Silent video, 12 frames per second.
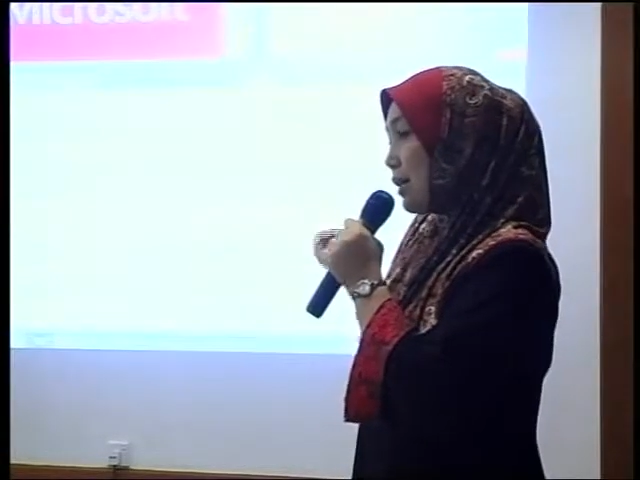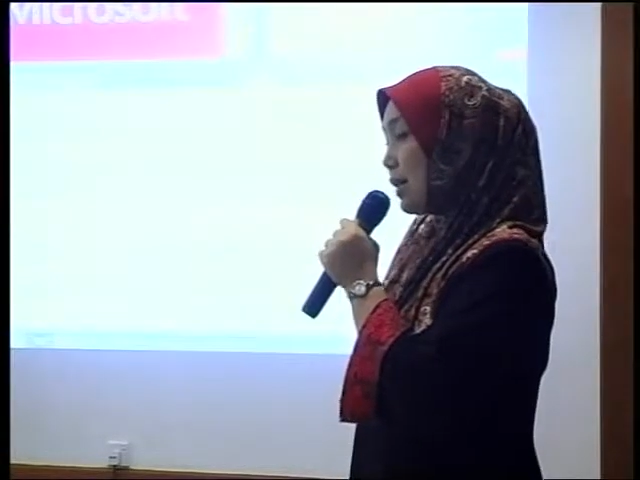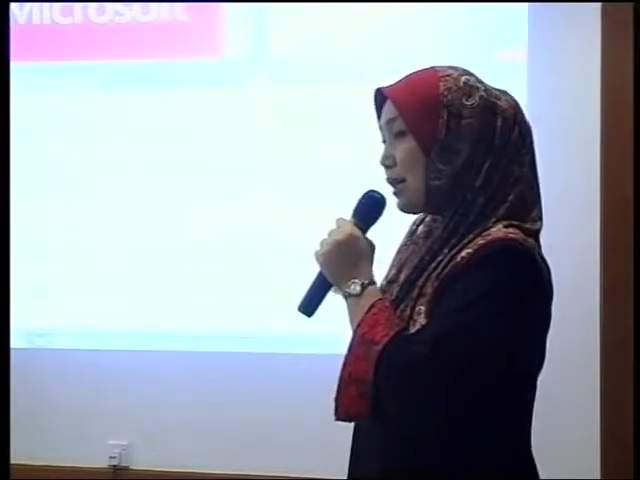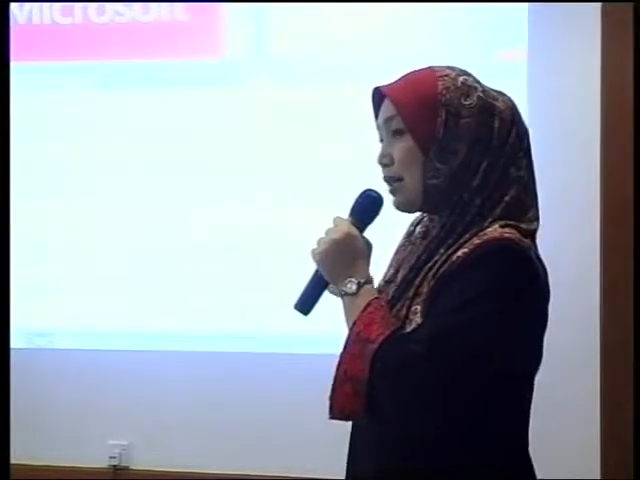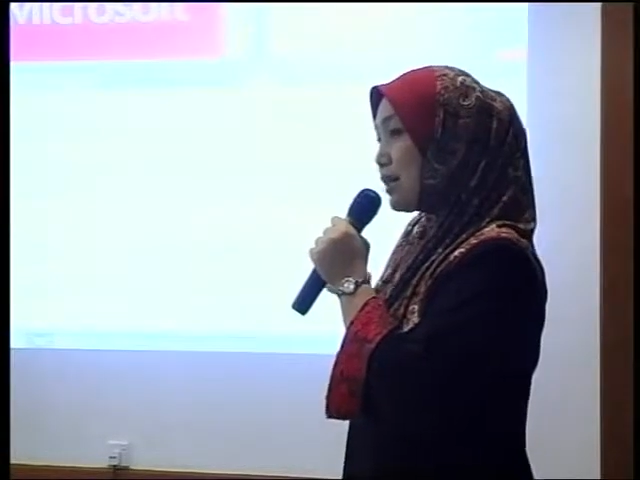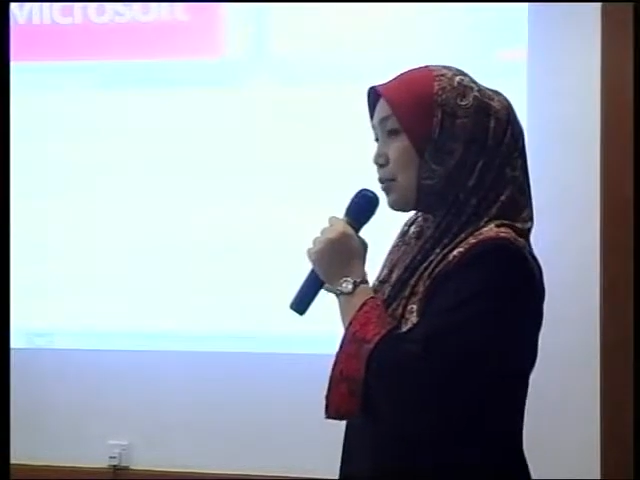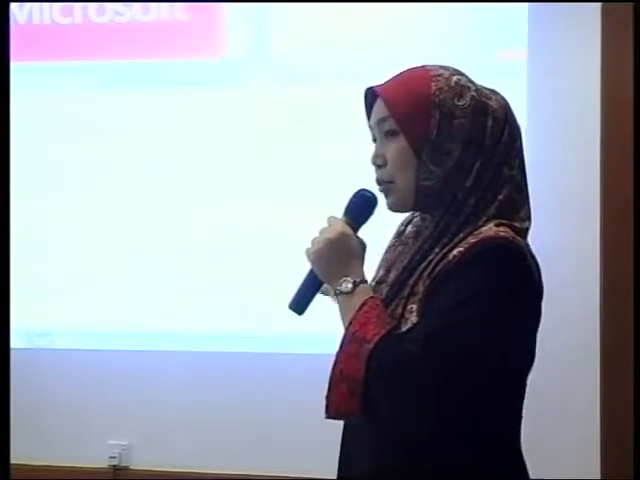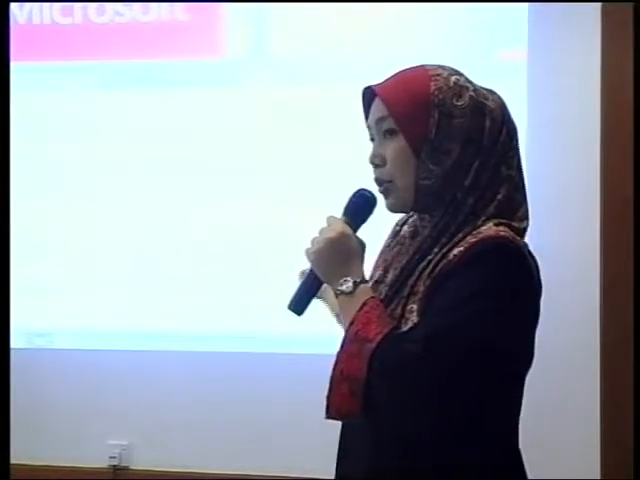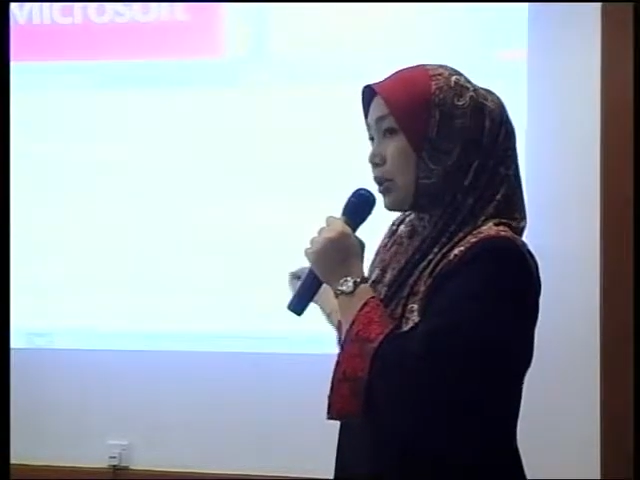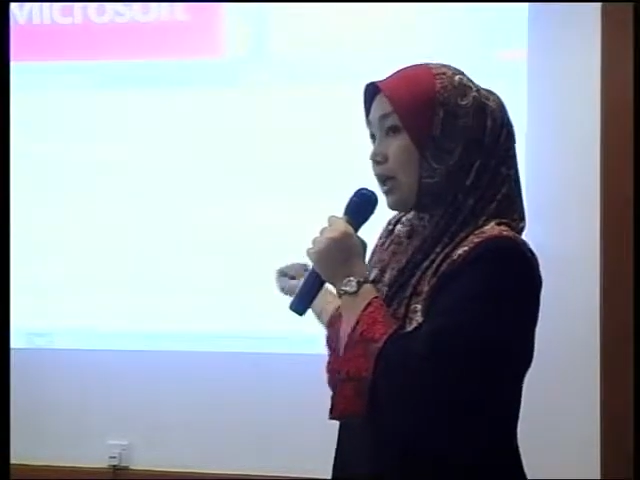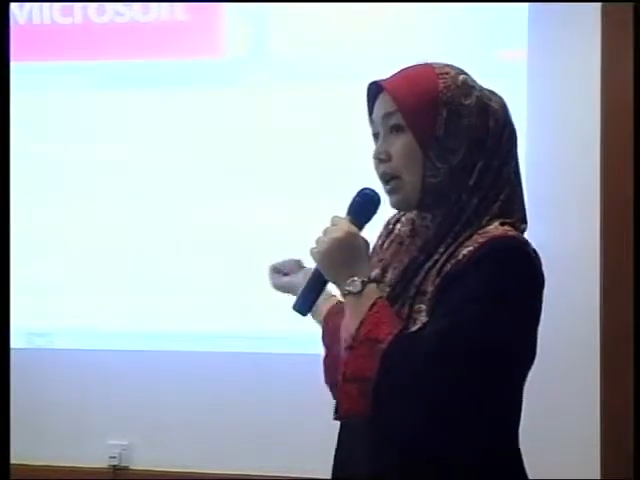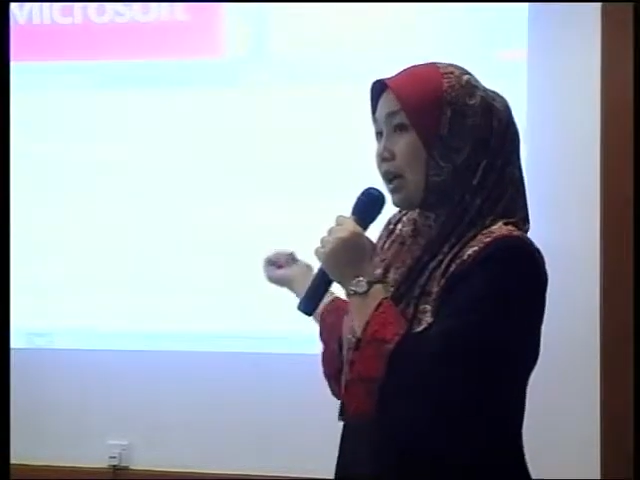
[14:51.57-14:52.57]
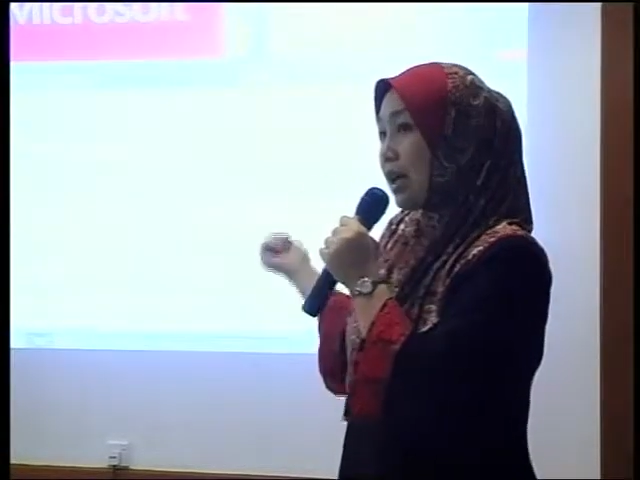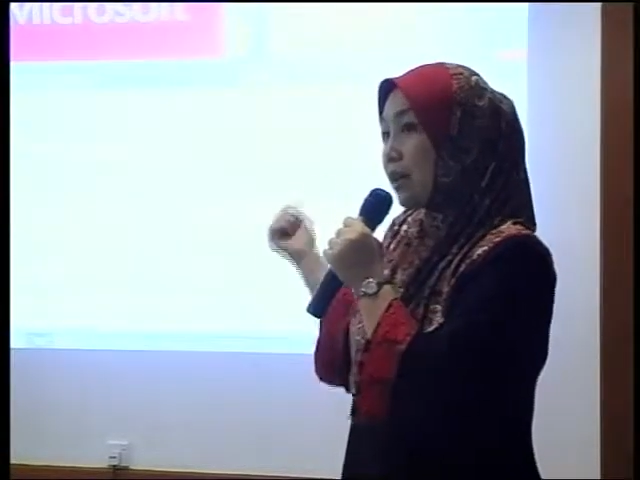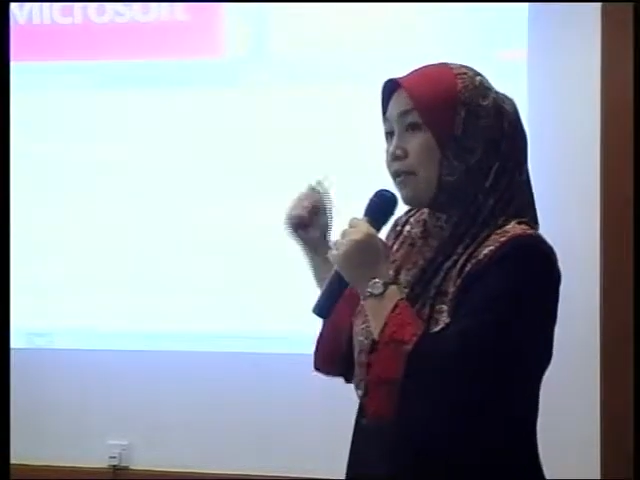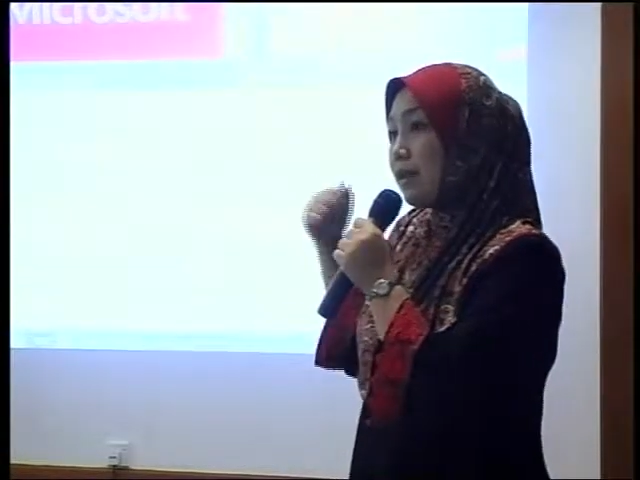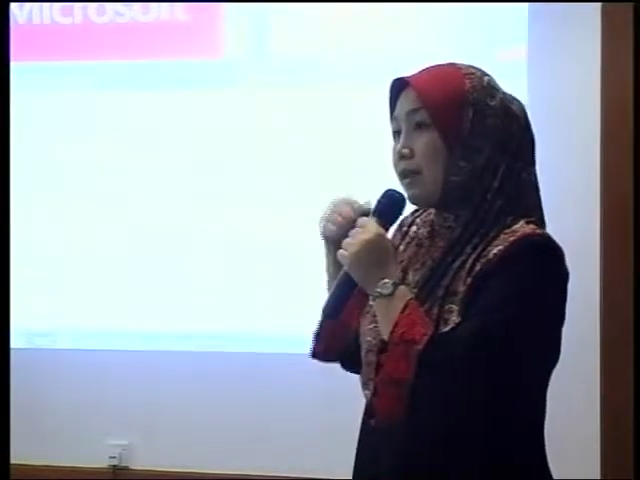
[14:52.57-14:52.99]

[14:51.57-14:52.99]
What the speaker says: in this project, I've